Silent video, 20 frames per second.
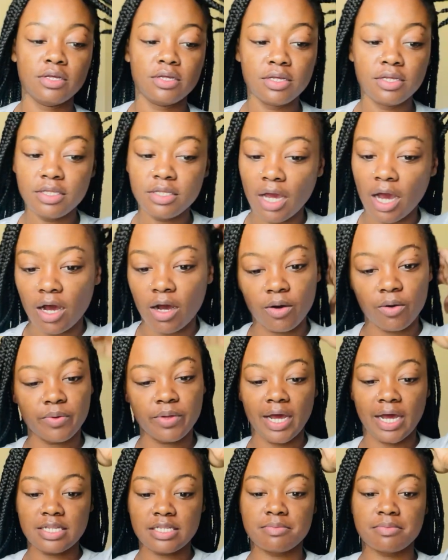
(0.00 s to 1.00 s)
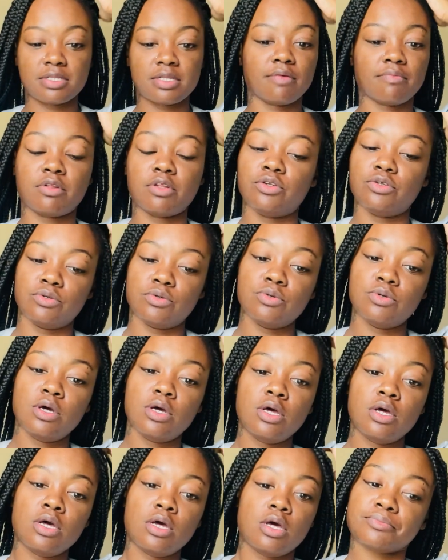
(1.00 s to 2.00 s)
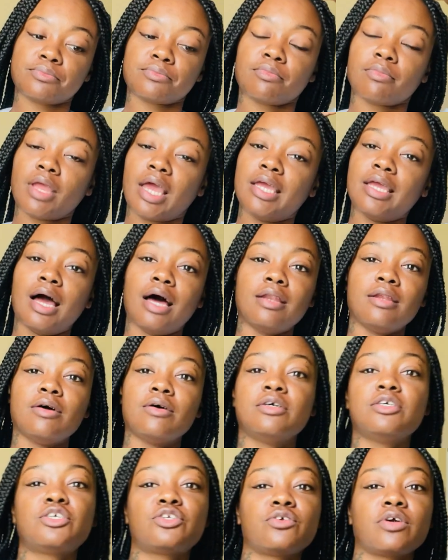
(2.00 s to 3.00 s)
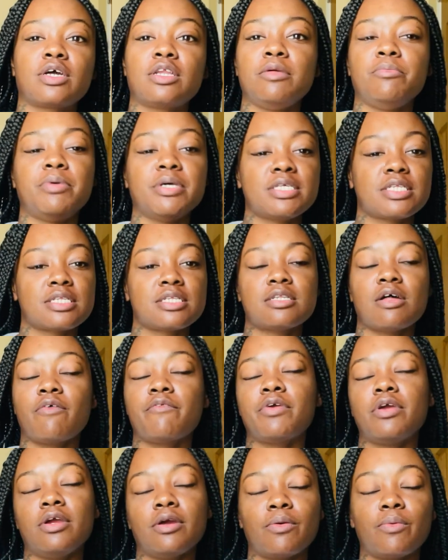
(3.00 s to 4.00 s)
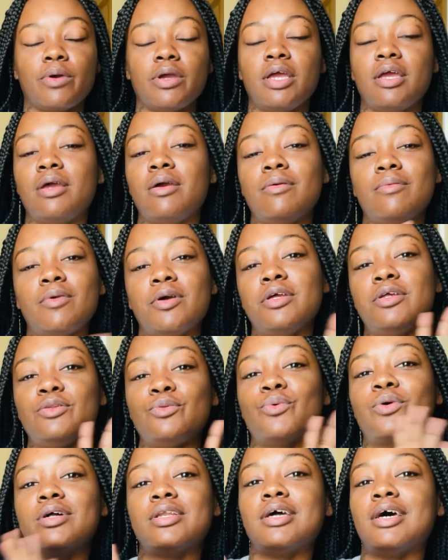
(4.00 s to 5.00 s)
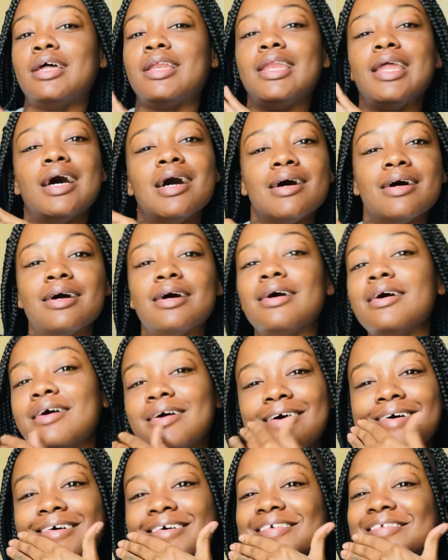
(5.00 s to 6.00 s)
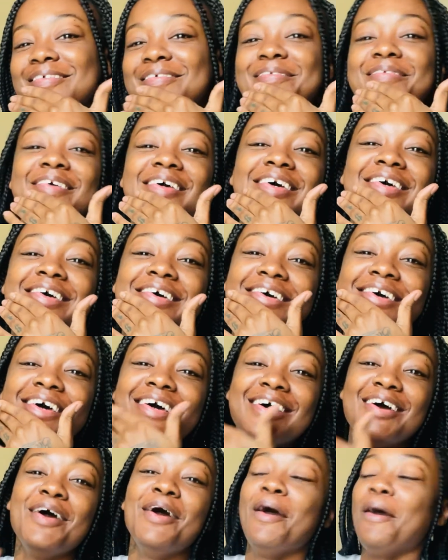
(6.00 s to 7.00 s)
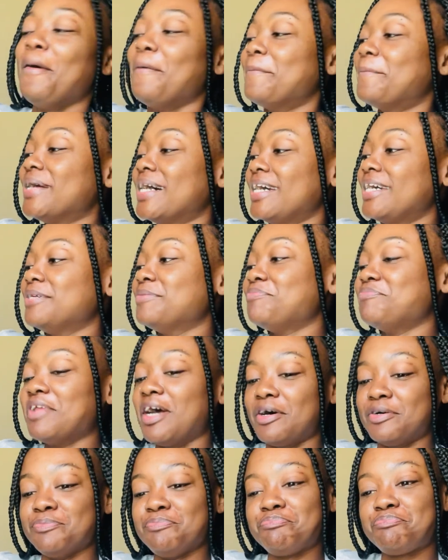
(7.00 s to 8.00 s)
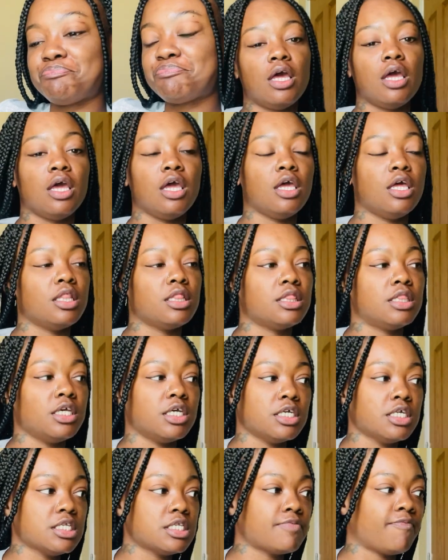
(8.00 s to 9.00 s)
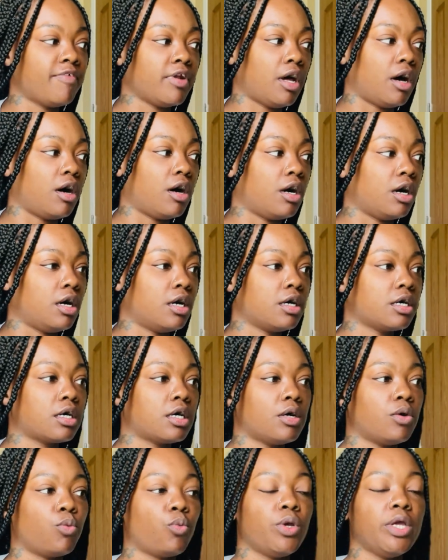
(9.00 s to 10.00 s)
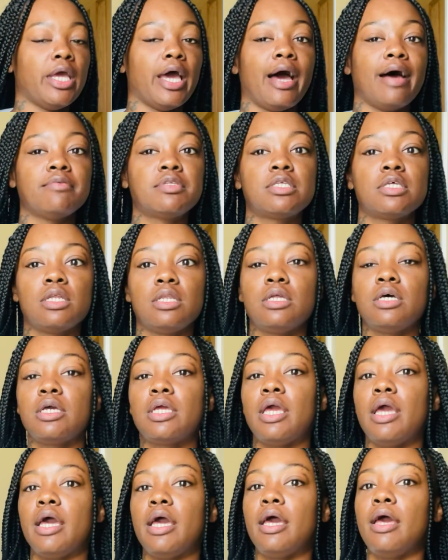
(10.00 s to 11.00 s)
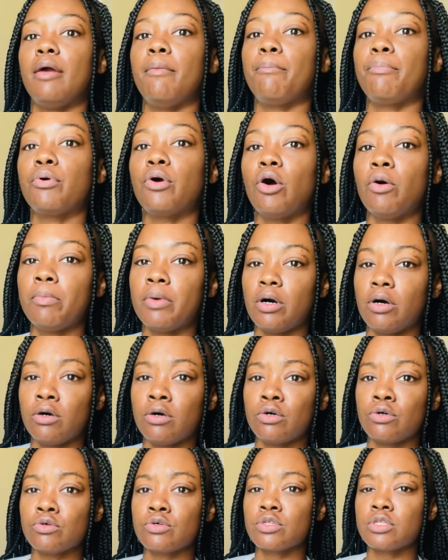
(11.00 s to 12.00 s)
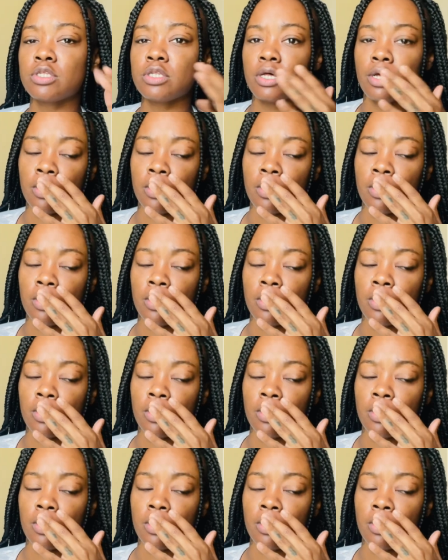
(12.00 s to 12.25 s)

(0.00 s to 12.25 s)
y'all, we got some stuff to do, and y'all know it's strictly business over here. We ain't doing nothing now. I'm just playing. But no, in this vlog, we have to look at promos.